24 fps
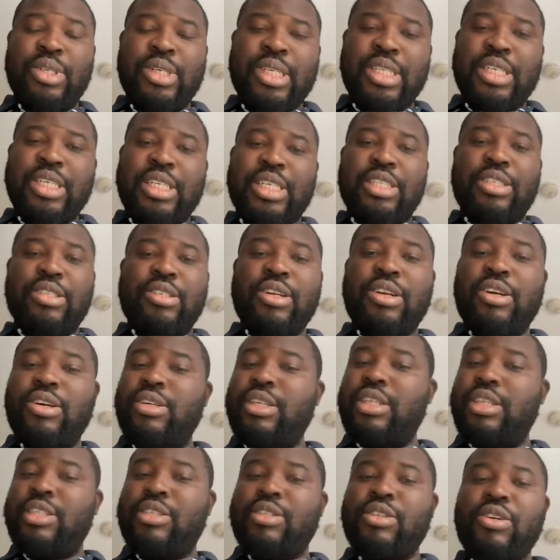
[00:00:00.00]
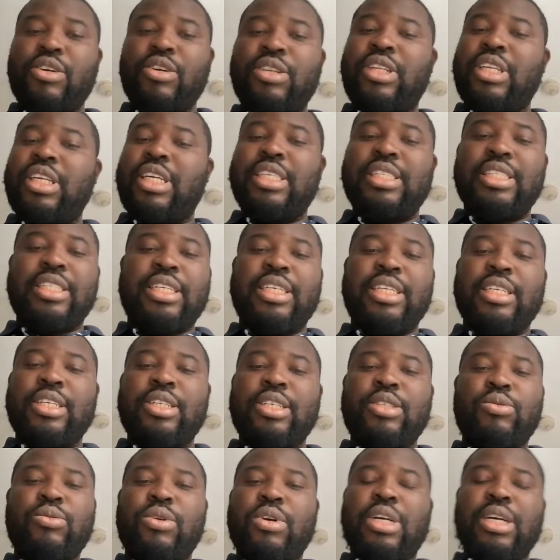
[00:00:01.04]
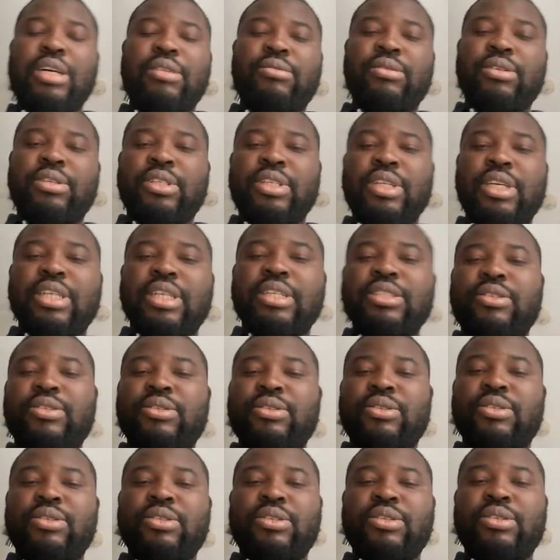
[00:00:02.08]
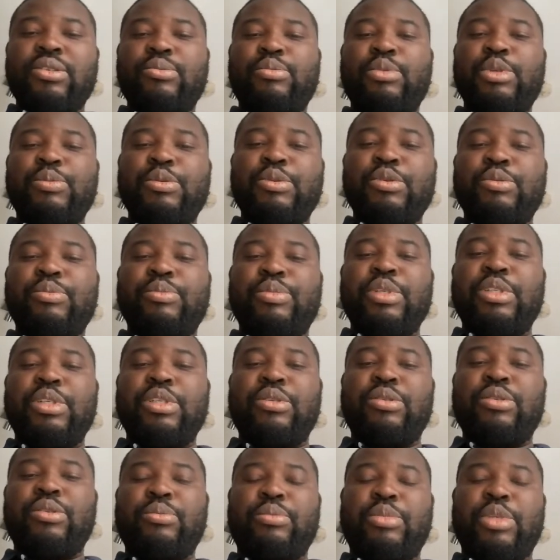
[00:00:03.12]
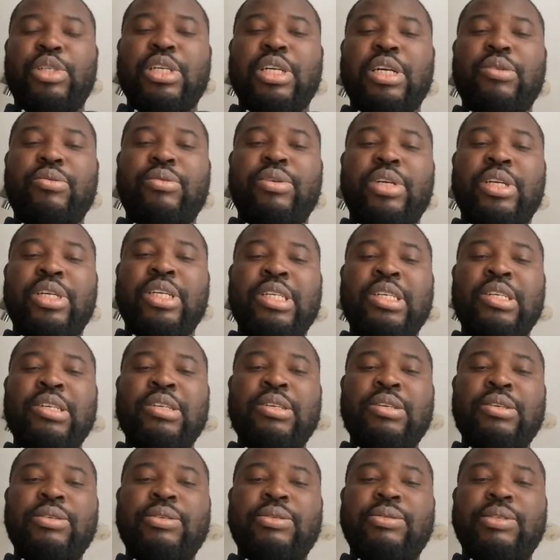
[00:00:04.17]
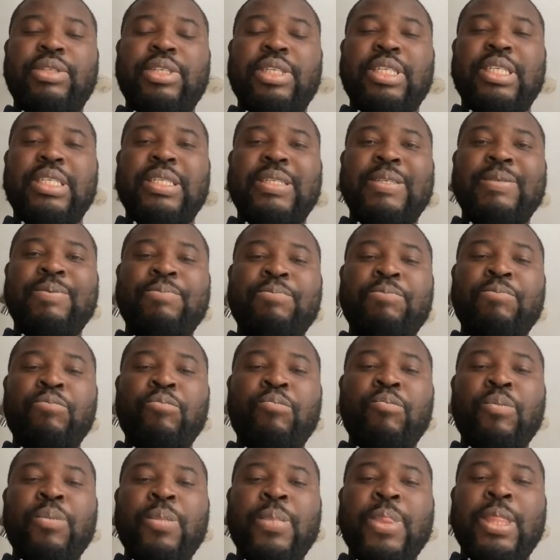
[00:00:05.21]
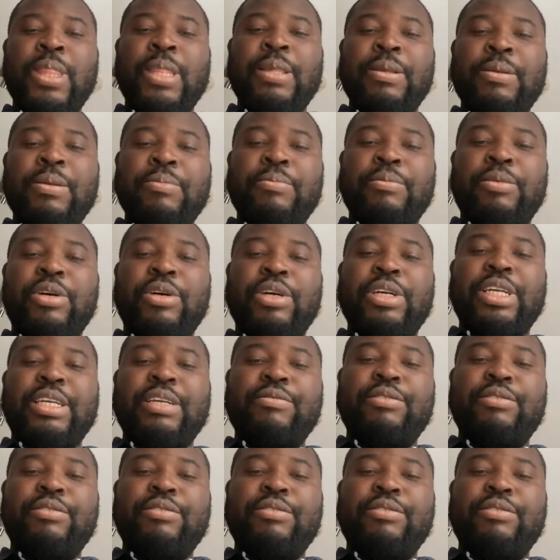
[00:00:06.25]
it's not skilled worker visas. So people should be aware of this. But it gives